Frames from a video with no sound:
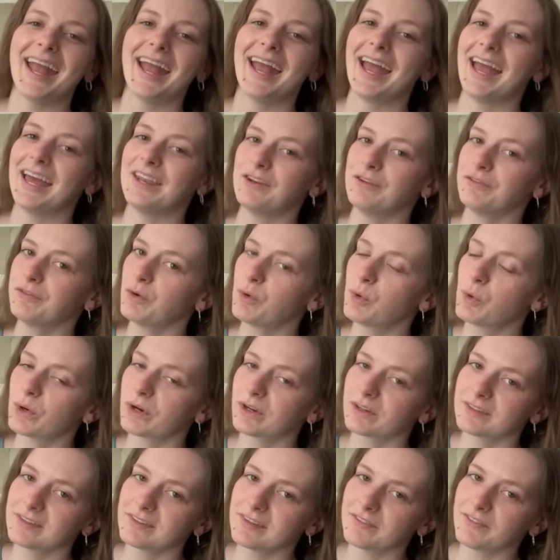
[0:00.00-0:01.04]
and of
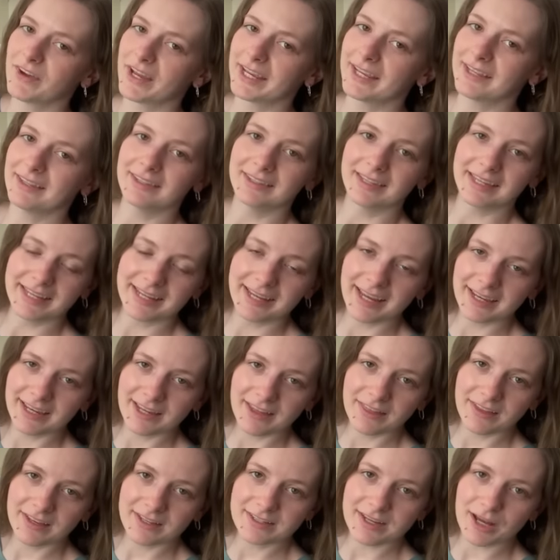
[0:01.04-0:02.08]
course, if I can link
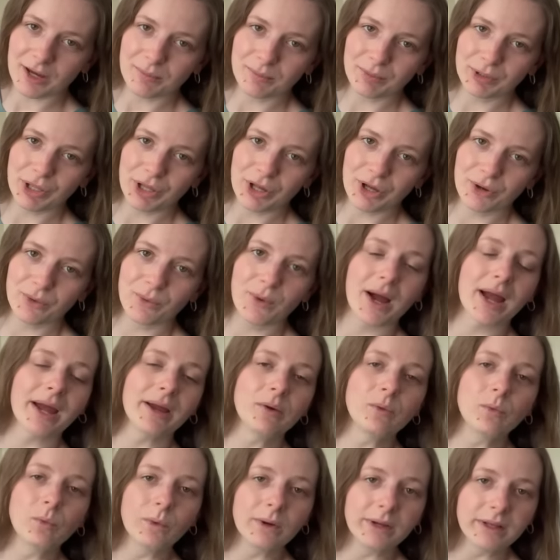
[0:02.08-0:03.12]
anything down below, I
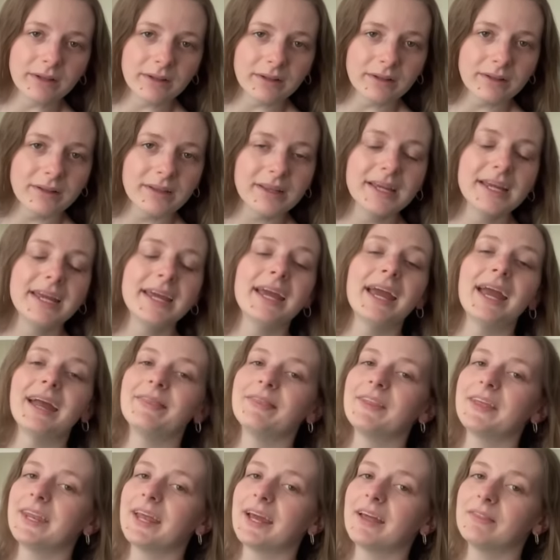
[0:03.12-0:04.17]
will. And
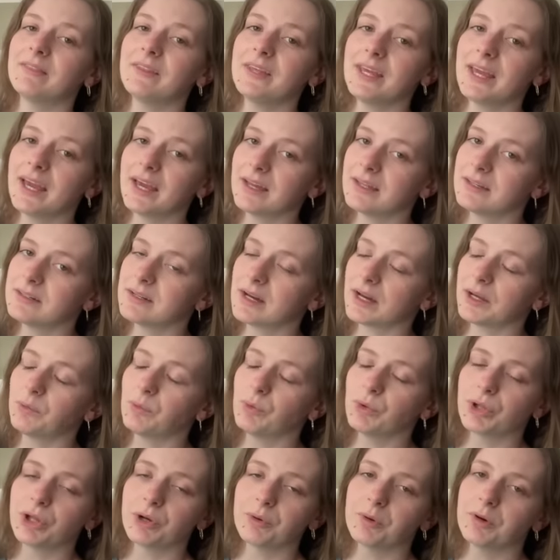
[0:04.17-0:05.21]
then at the end, I will
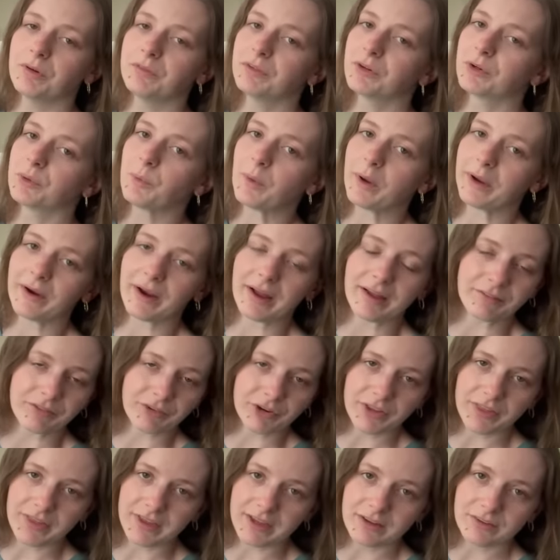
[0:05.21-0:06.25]
go over where
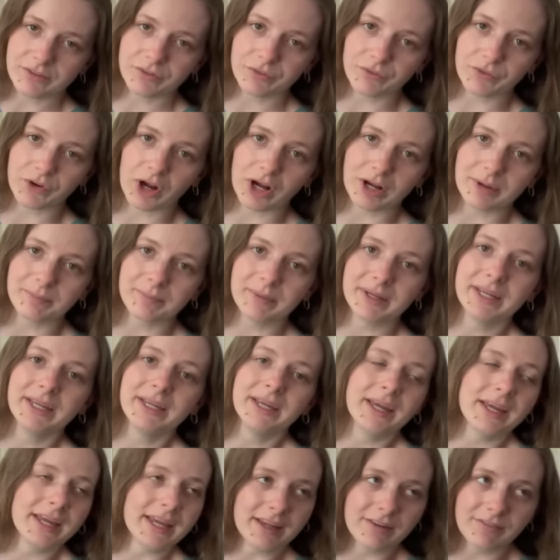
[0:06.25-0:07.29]
everything is from.
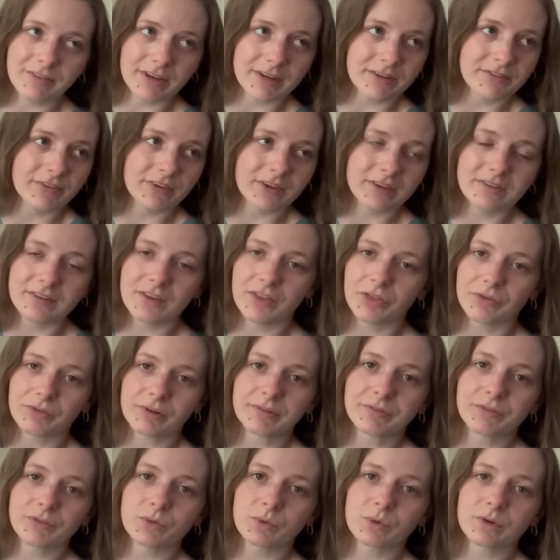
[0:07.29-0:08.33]
Even if it's a thrift
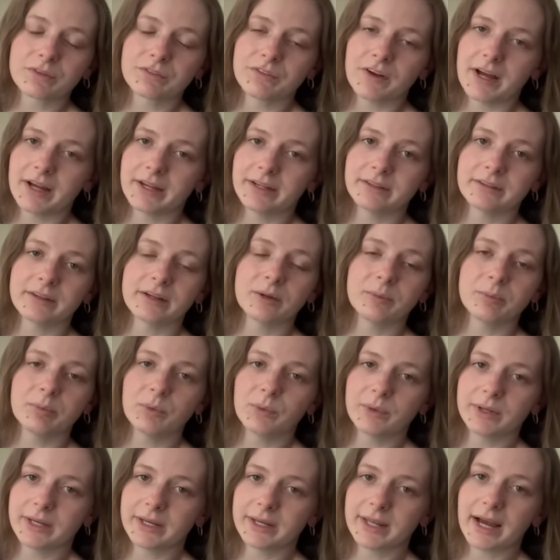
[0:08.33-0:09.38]
store find, I'll
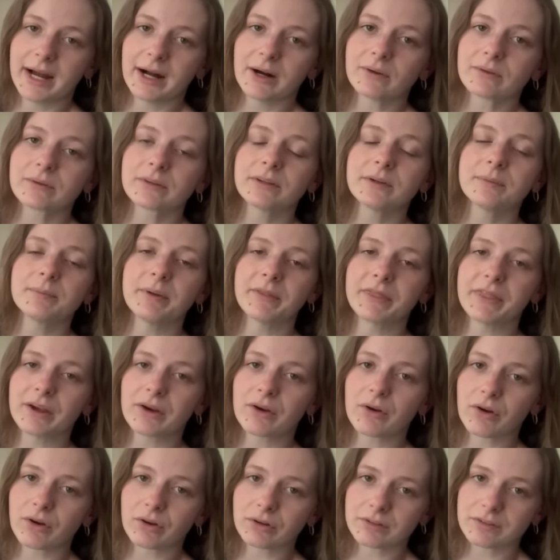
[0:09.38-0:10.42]
point it out. But there
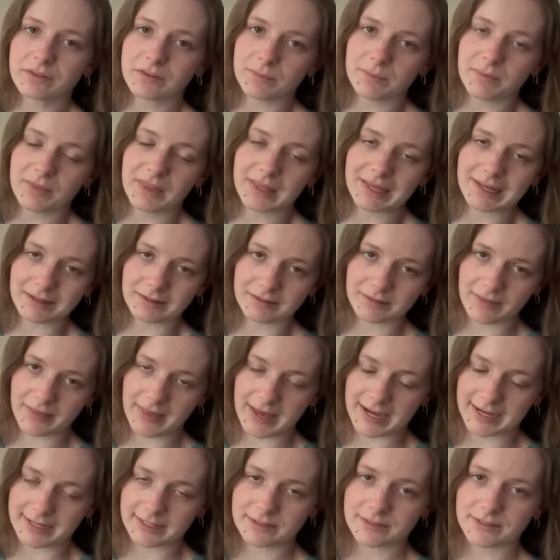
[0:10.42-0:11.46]
are some things
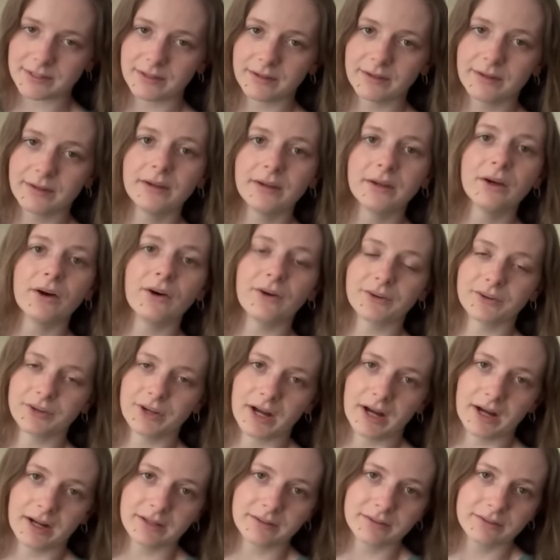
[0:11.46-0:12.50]
that are
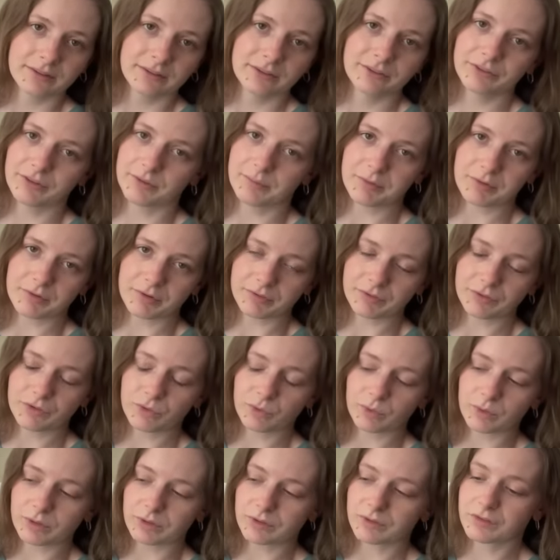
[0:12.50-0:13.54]
not from thrift
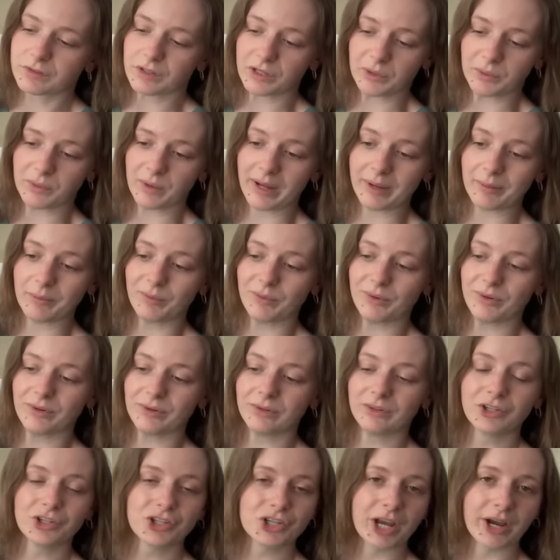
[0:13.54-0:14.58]
stores. So I will
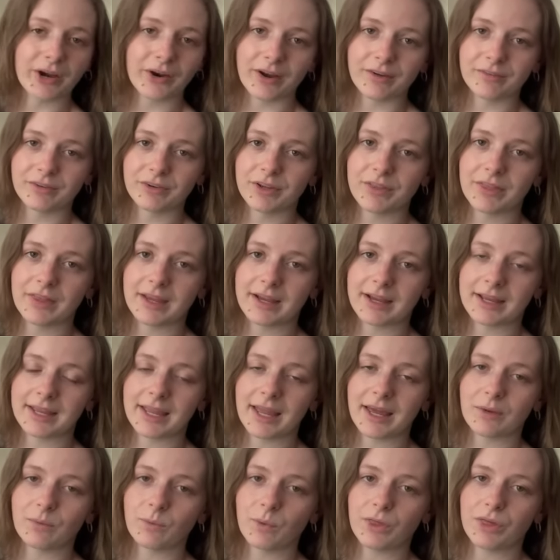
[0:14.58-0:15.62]
share everything I
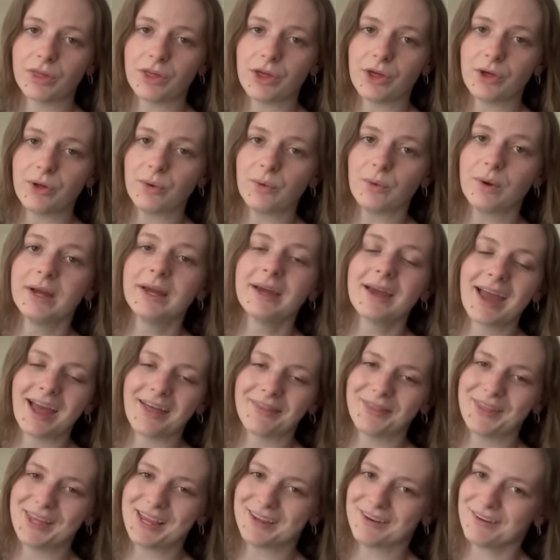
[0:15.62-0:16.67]
can with you at
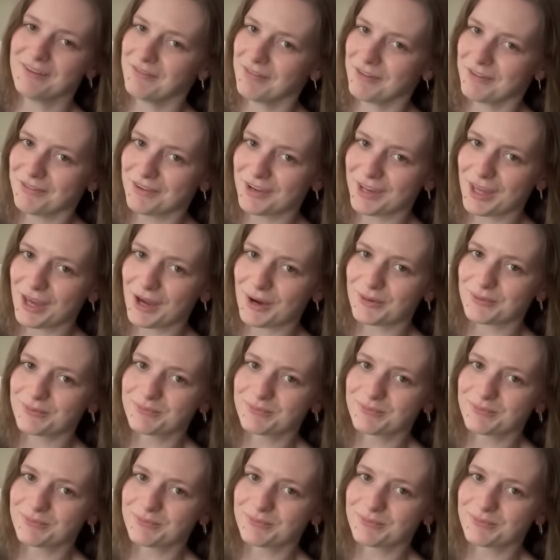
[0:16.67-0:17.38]
the end of the video.